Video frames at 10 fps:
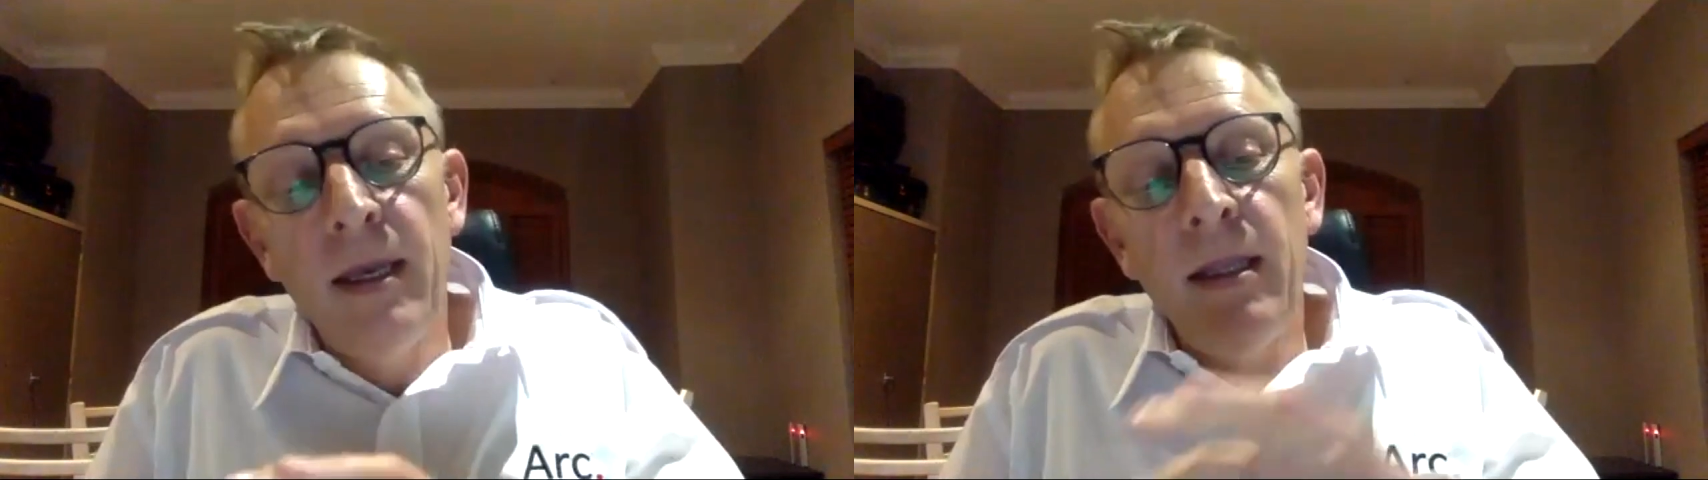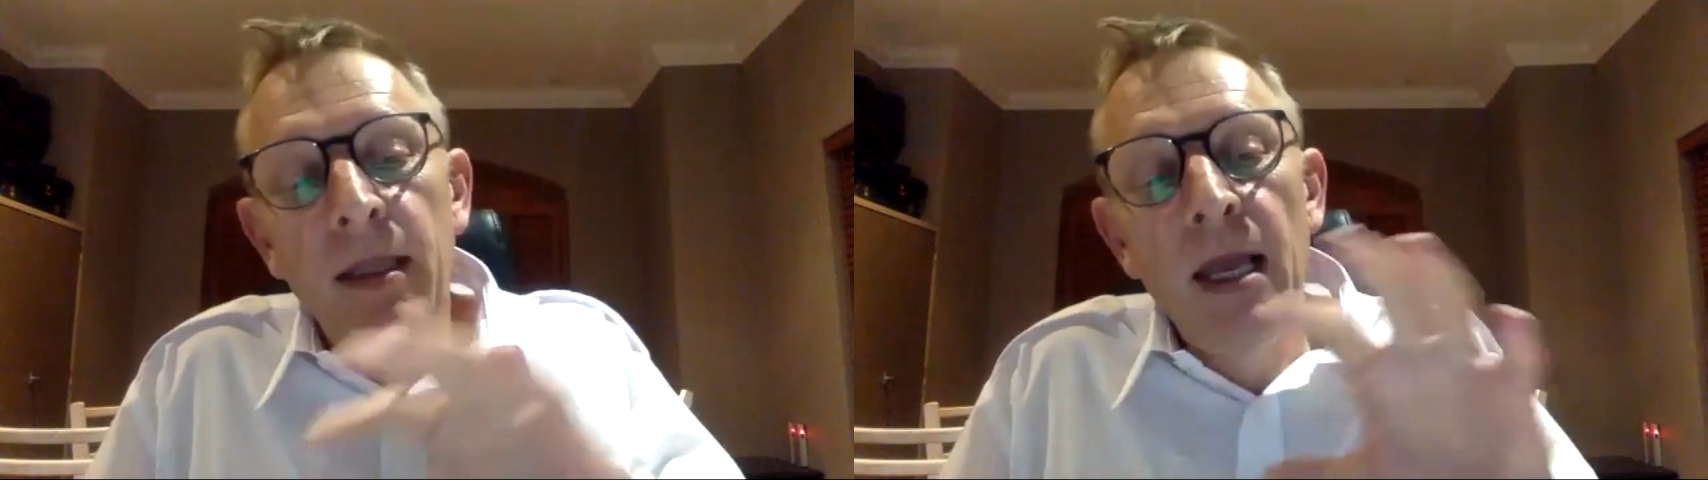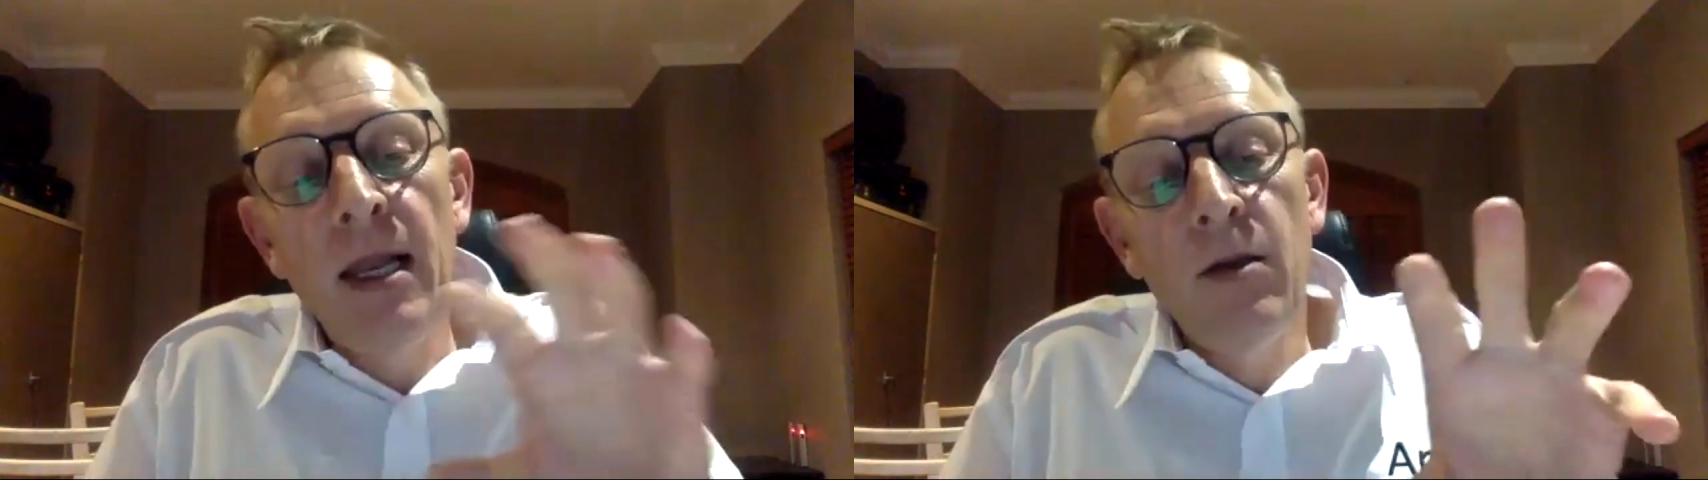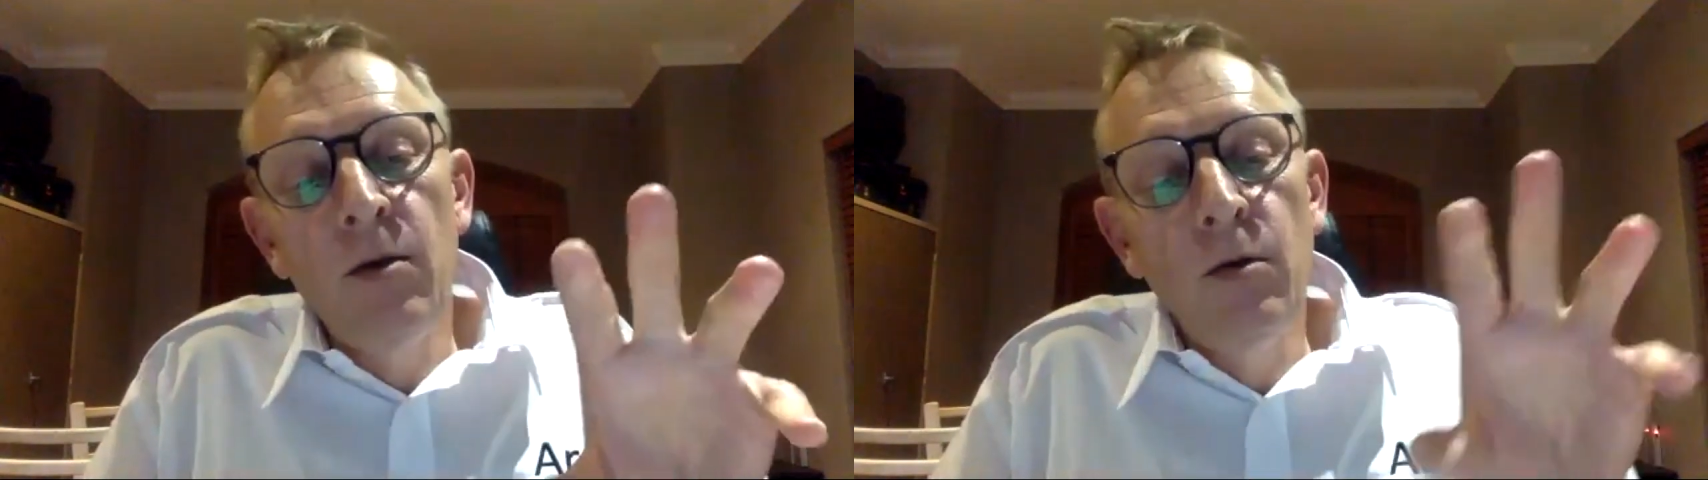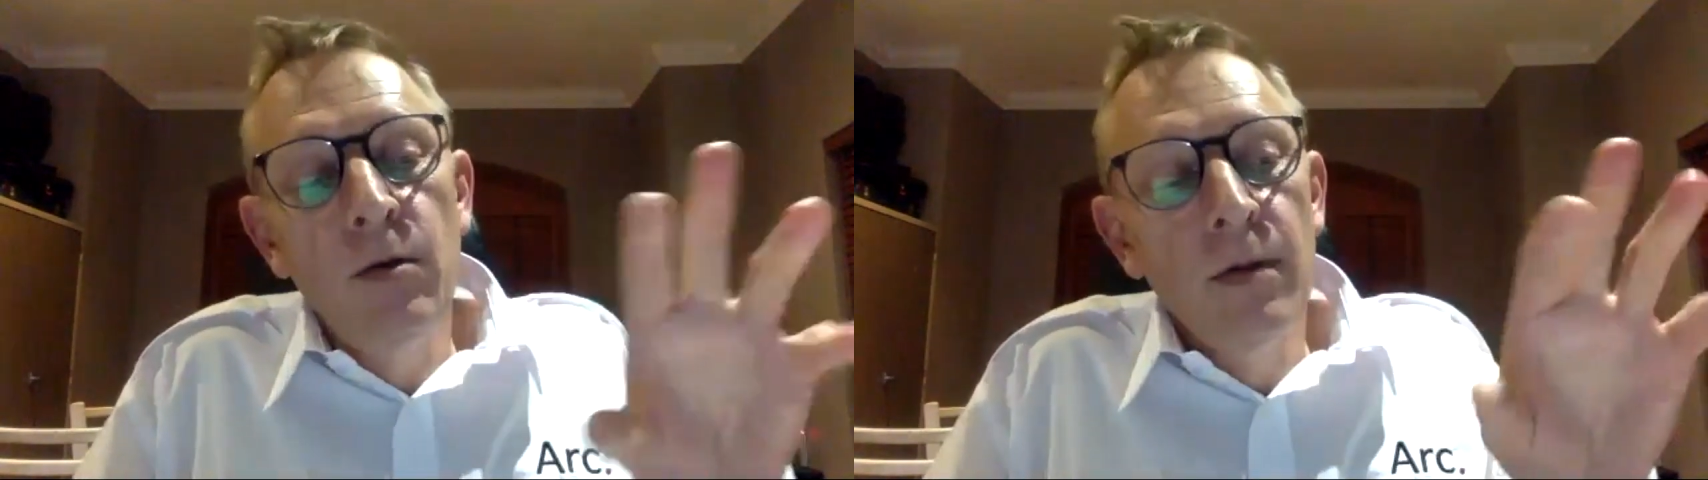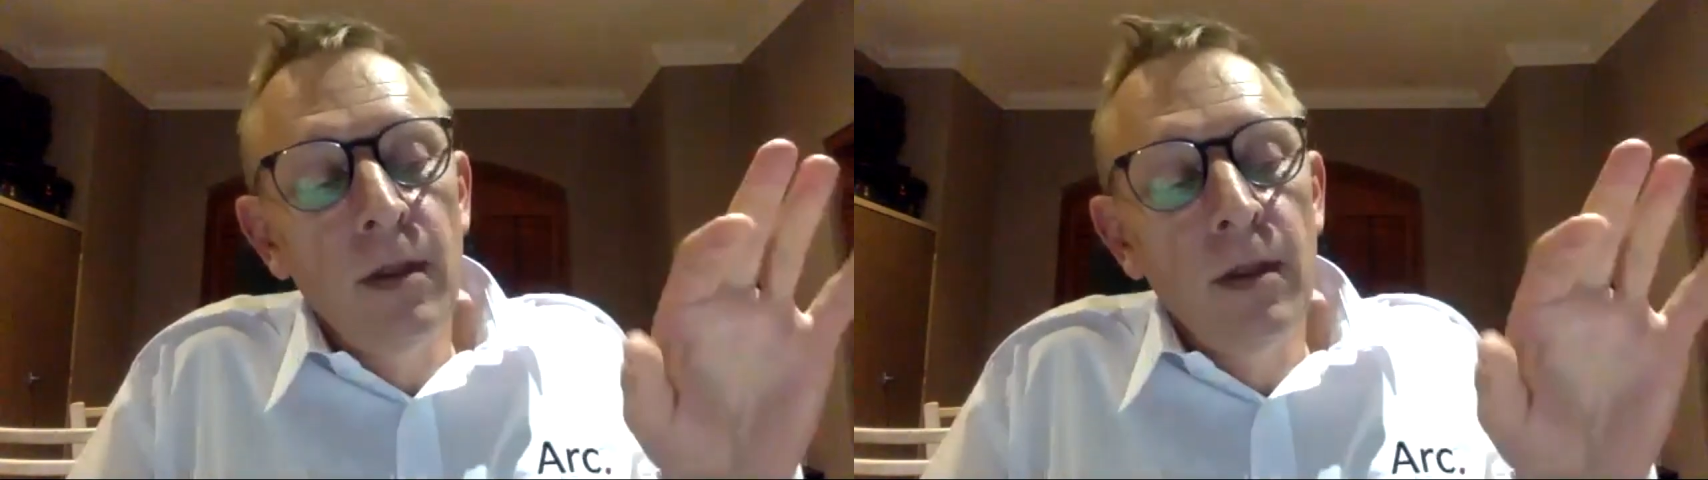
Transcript: and tell you